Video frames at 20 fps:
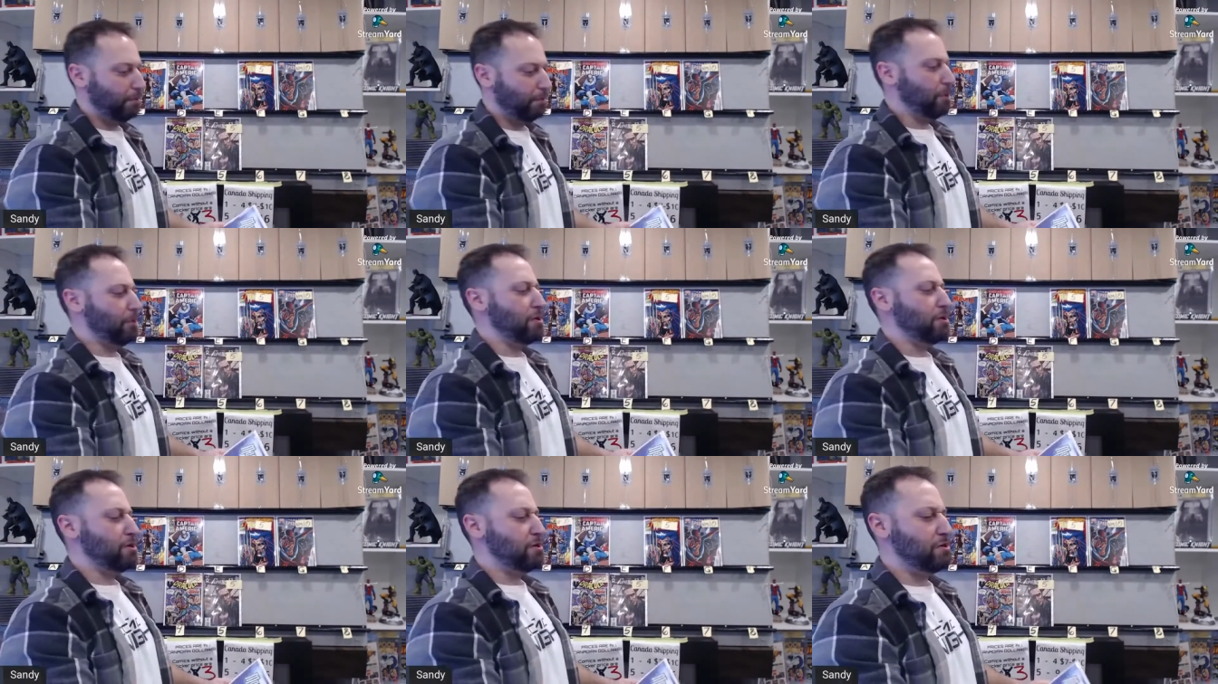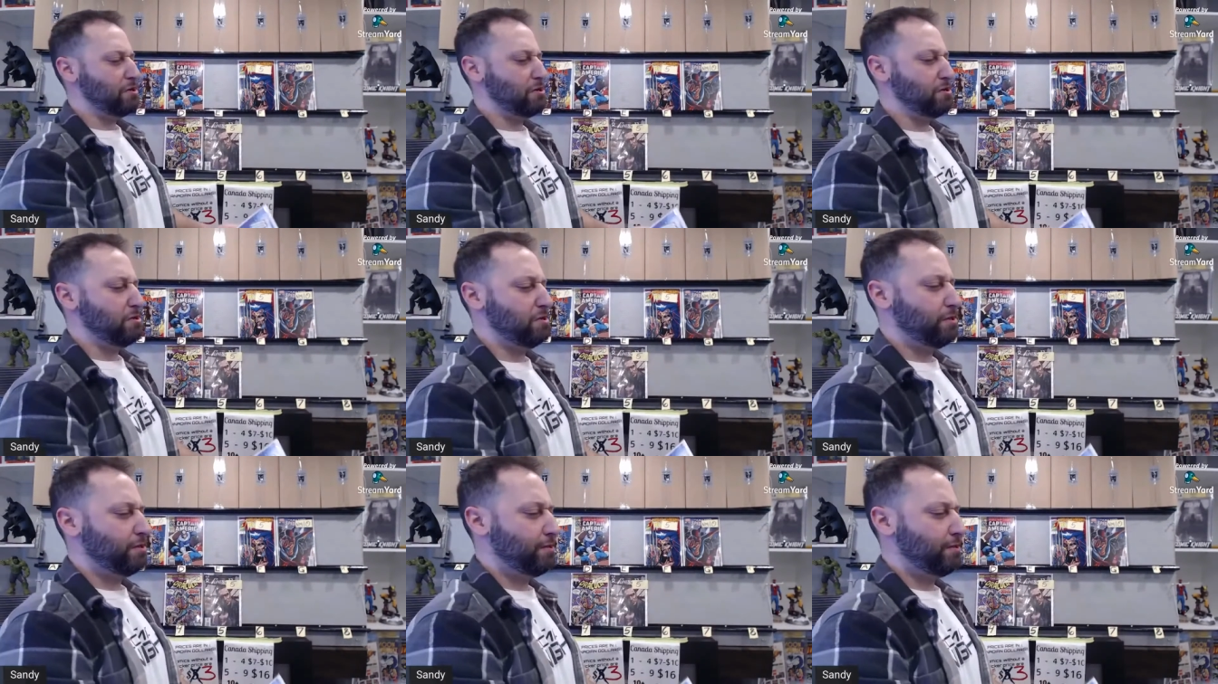
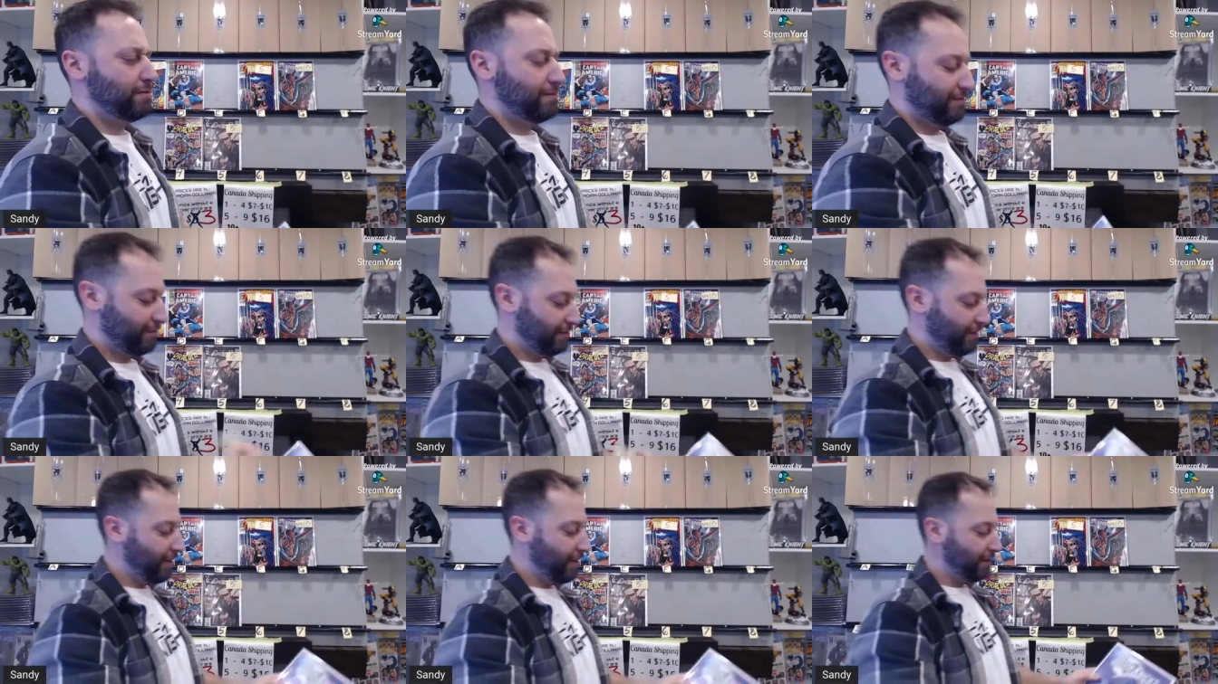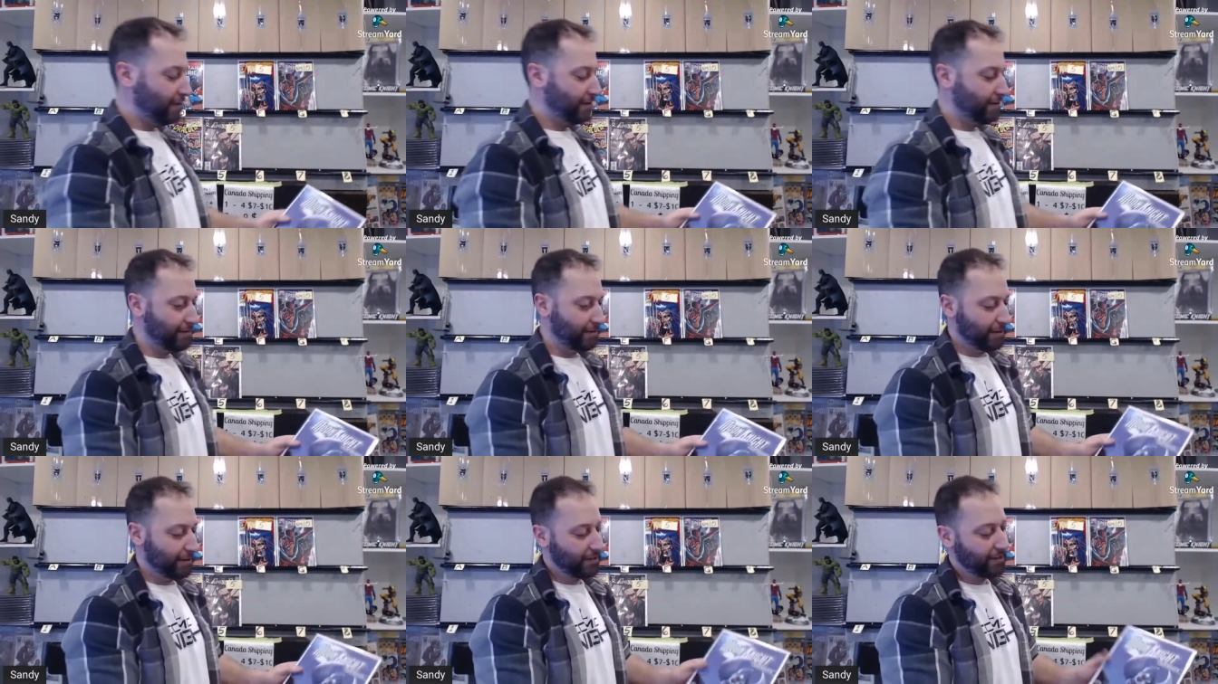Blade. Okay.
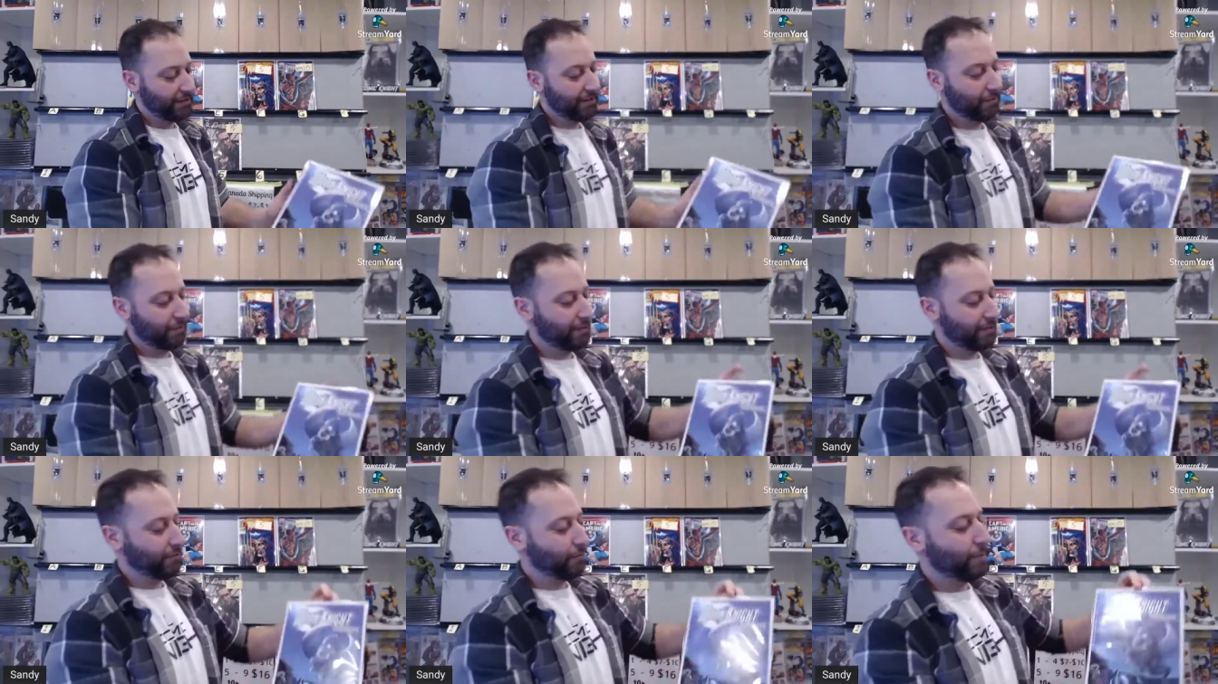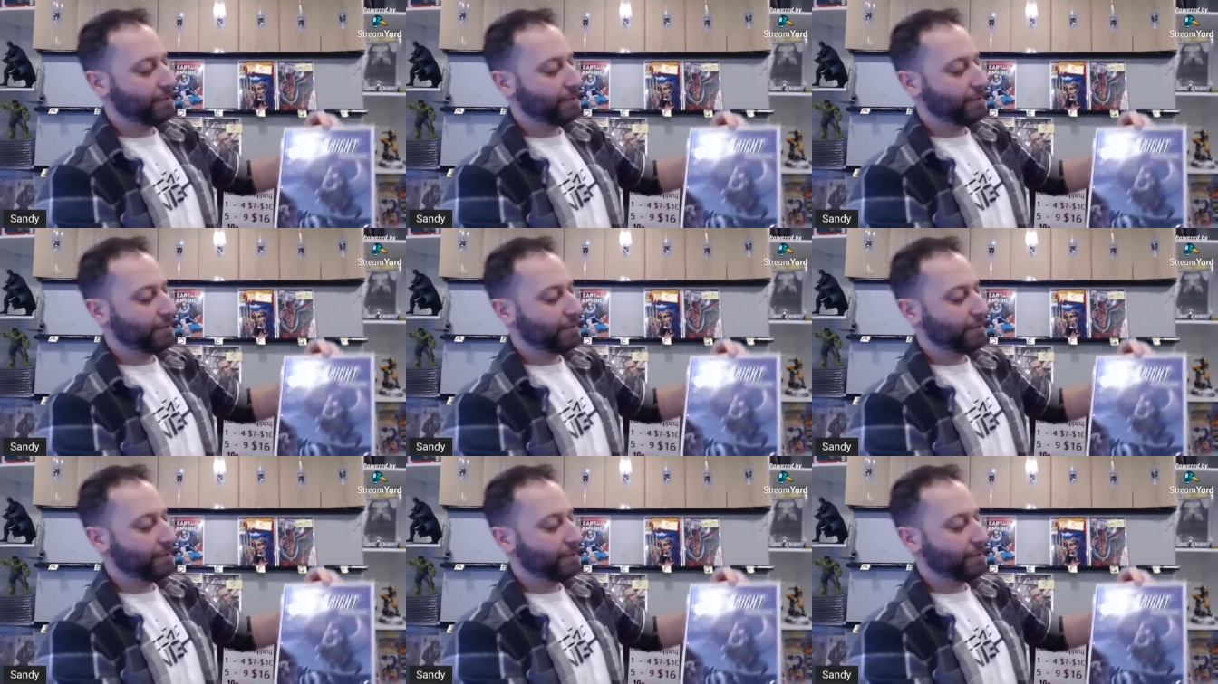Yeah, yeah, it's, it's